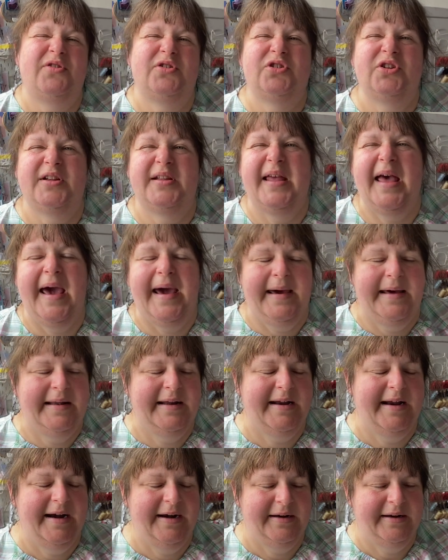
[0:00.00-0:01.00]
for just hanging
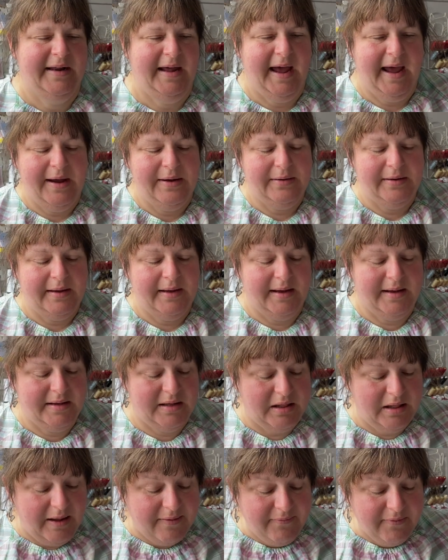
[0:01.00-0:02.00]
around the house.
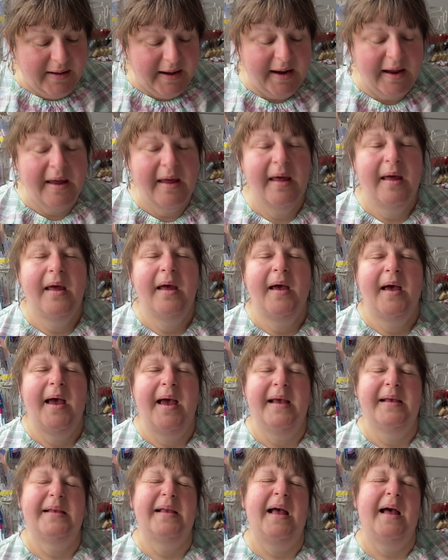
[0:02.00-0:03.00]
It's lovely.
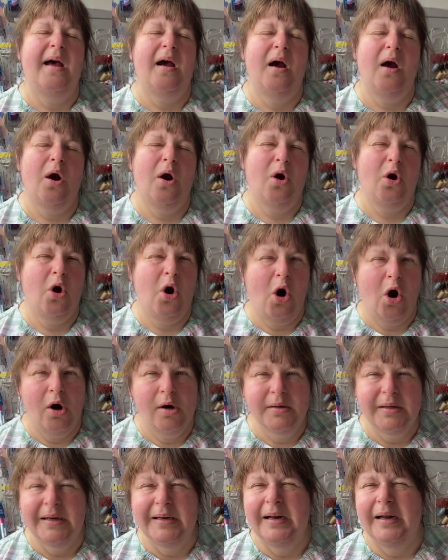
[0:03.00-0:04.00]
It's that
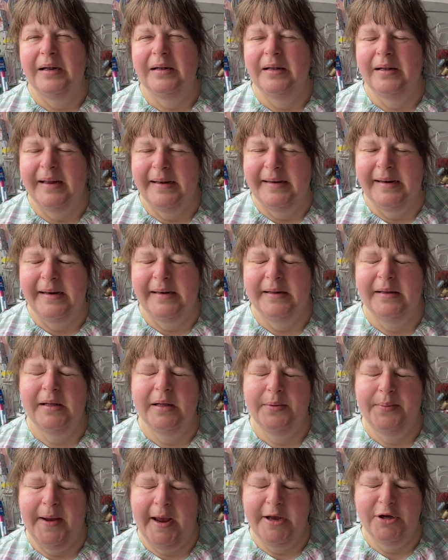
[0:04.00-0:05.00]
cotton and linen
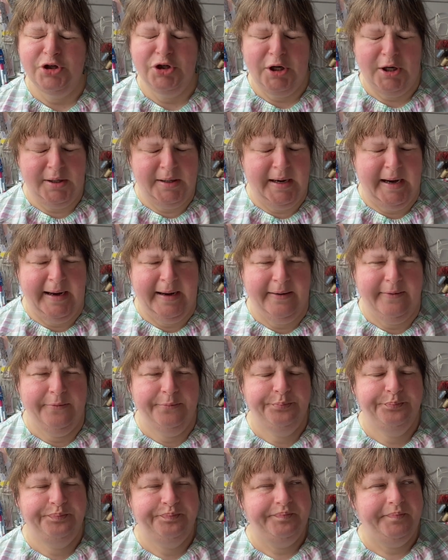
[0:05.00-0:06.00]
sweatshirting,
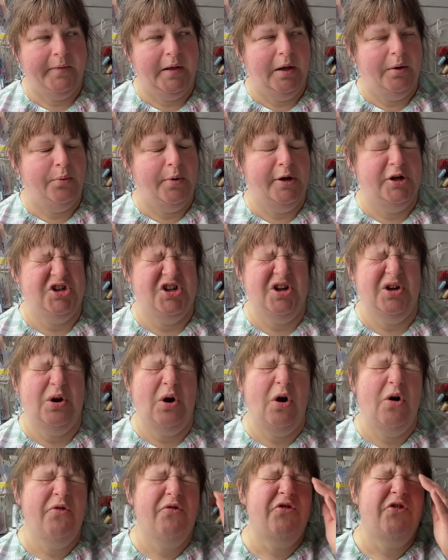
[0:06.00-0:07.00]
which I
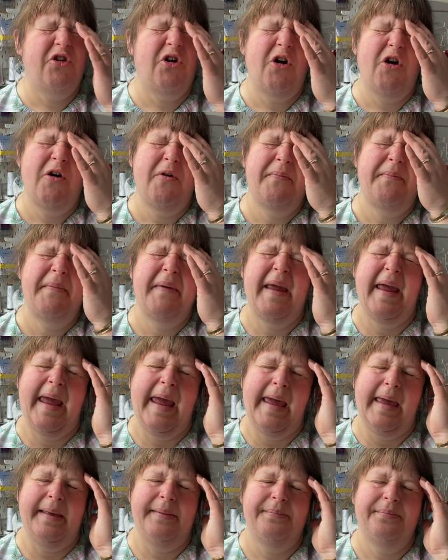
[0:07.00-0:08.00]
got from
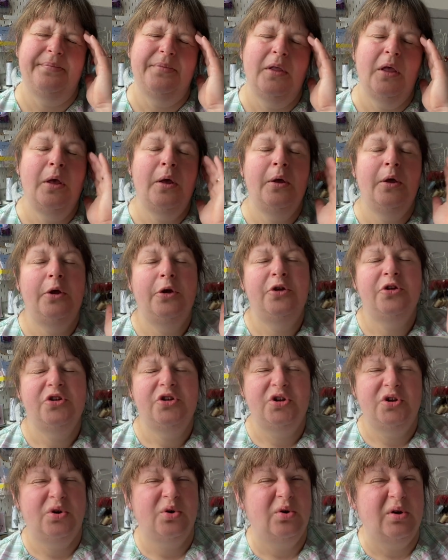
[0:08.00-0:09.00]
um,
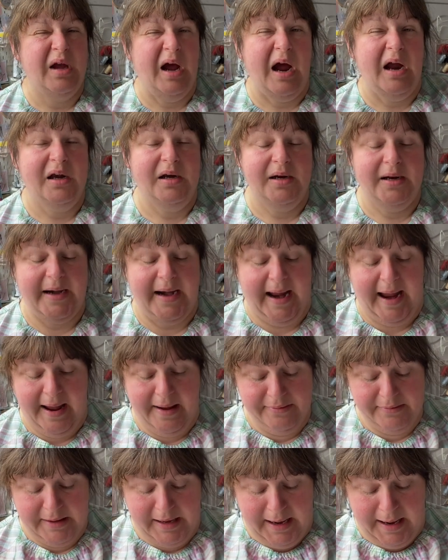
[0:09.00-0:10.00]
Sew Yarn
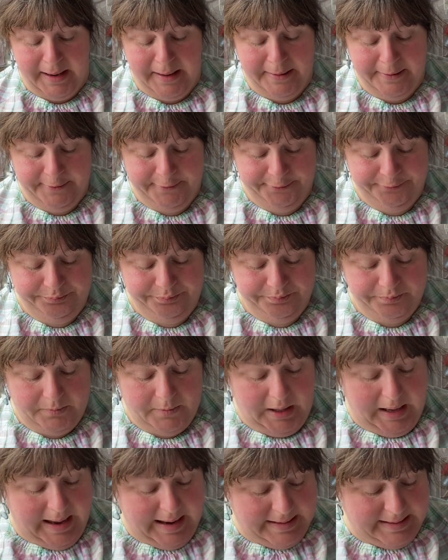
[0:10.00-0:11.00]
Crafty,
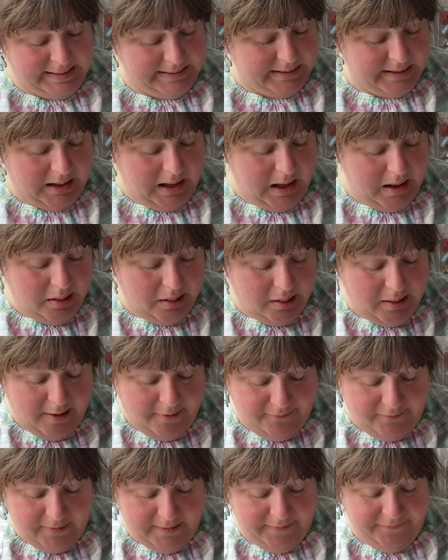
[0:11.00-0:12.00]
and it's a
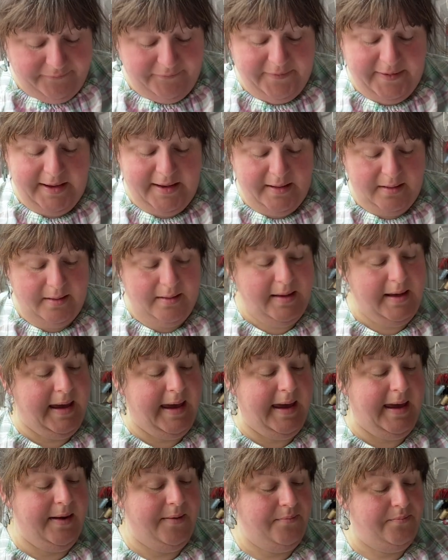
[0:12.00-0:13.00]
lovely feel.
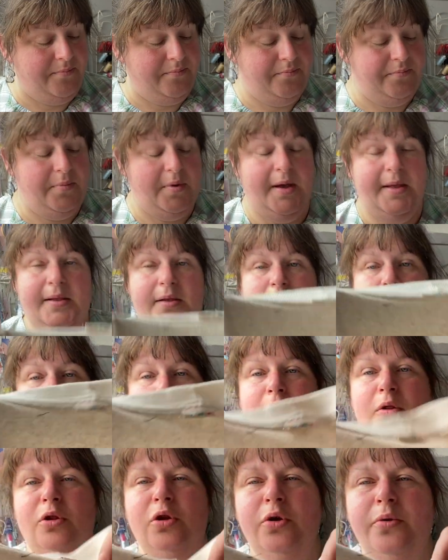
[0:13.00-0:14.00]
Um, it's got
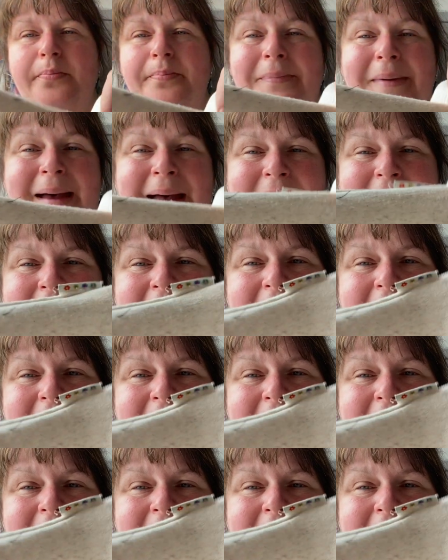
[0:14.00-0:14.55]
a loop back